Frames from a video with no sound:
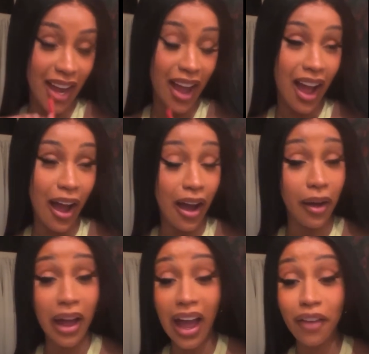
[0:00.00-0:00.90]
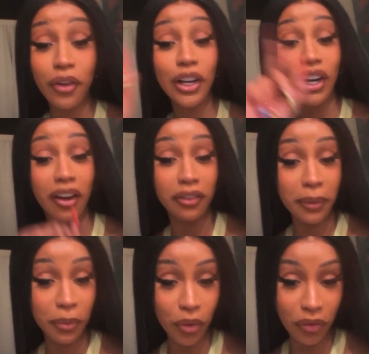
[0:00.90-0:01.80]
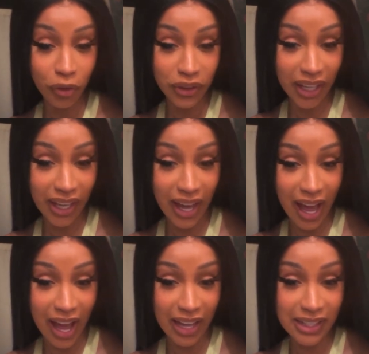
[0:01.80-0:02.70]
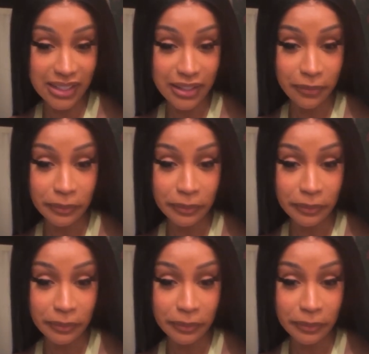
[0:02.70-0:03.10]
yeah, have a lovely, beautiful day, guys.